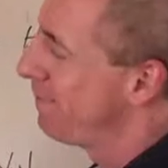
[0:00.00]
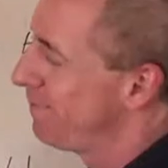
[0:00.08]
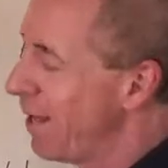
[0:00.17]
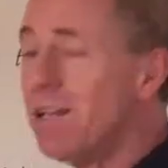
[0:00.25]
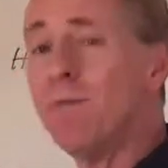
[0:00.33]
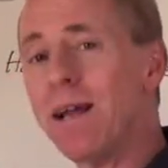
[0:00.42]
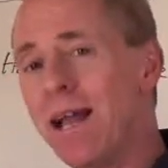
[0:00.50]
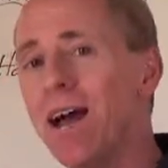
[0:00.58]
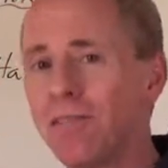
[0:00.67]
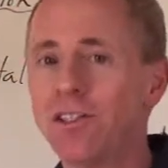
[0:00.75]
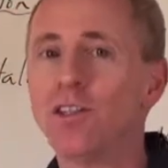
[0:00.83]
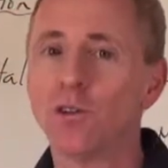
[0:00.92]
Then you might
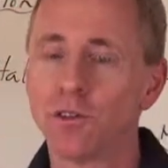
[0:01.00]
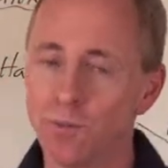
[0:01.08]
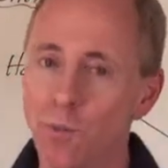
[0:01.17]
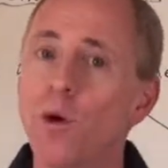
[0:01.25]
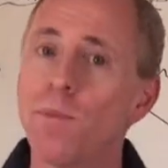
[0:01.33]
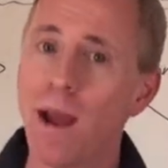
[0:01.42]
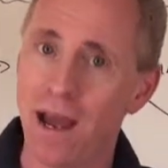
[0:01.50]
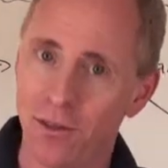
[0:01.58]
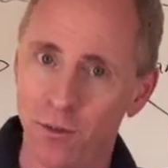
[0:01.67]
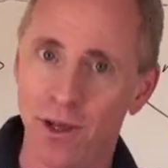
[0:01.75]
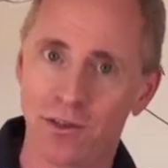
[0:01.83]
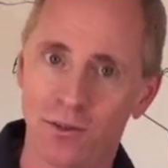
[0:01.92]
have to know some more
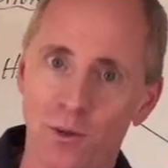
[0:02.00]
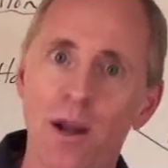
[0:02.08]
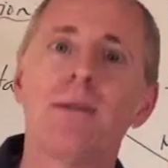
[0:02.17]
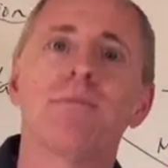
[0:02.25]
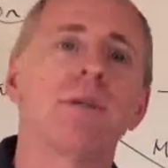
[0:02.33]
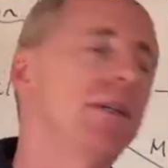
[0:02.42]
pathways, right?